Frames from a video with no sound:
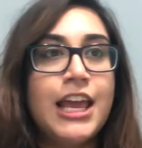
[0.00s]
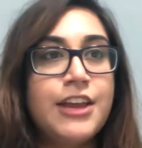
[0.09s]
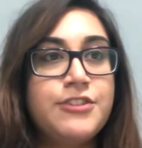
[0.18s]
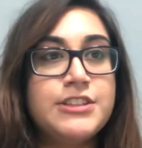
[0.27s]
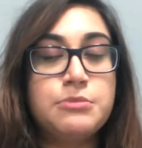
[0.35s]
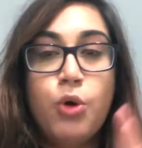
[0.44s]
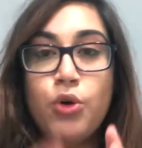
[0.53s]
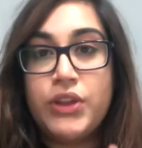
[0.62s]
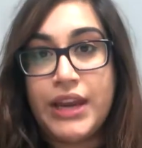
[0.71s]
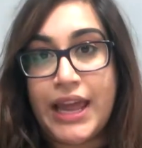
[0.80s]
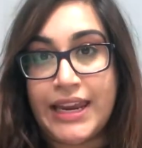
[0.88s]
If it's more
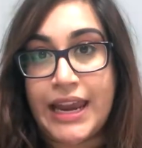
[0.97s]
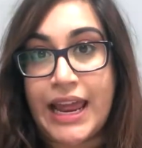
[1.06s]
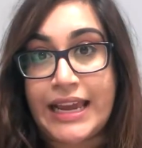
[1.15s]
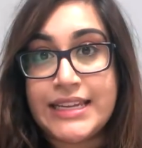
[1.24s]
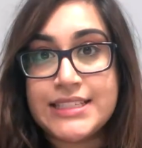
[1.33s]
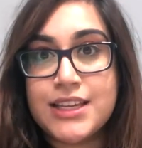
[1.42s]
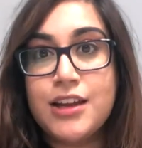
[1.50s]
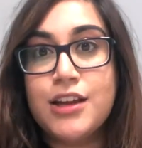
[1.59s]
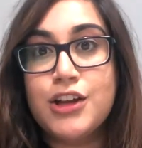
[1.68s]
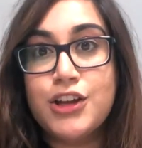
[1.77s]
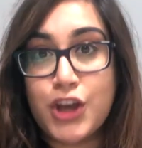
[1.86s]
than an 8,
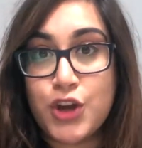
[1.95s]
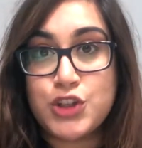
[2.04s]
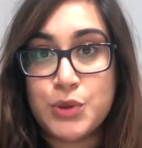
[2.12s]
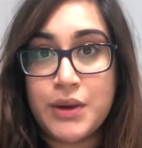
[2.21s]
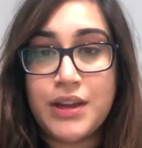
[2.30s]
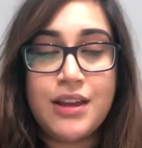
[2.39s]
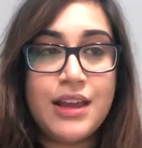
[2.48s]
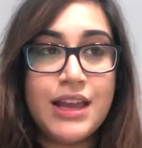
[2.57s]
go to it.